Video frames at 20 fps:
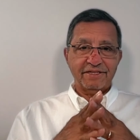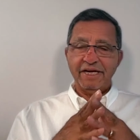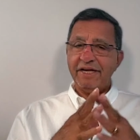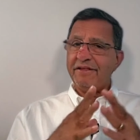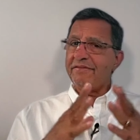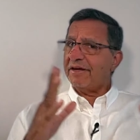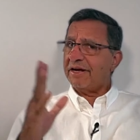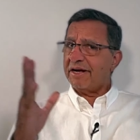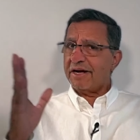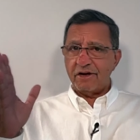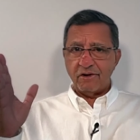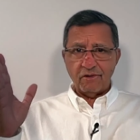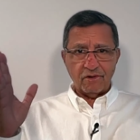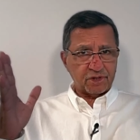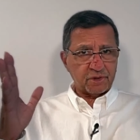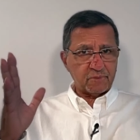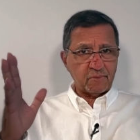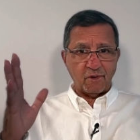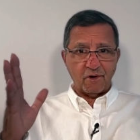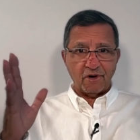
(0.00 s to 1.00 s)
And there are
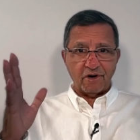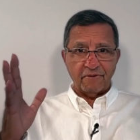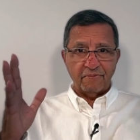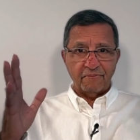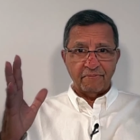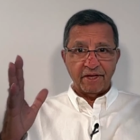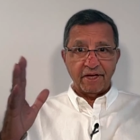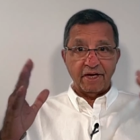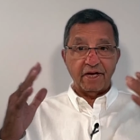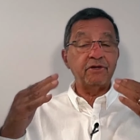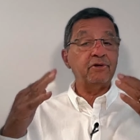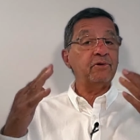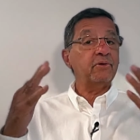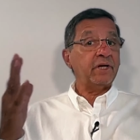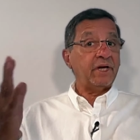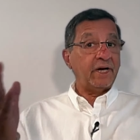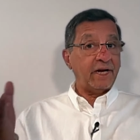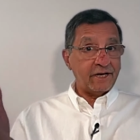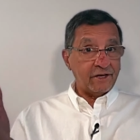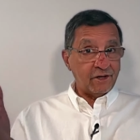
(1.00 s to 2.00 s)
lots more, and you
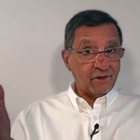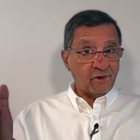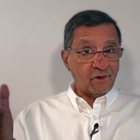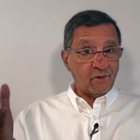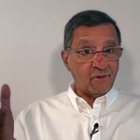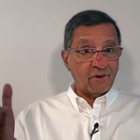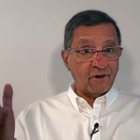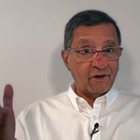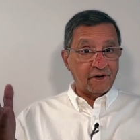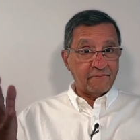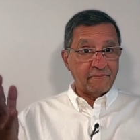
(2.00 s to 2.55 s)
can add your own.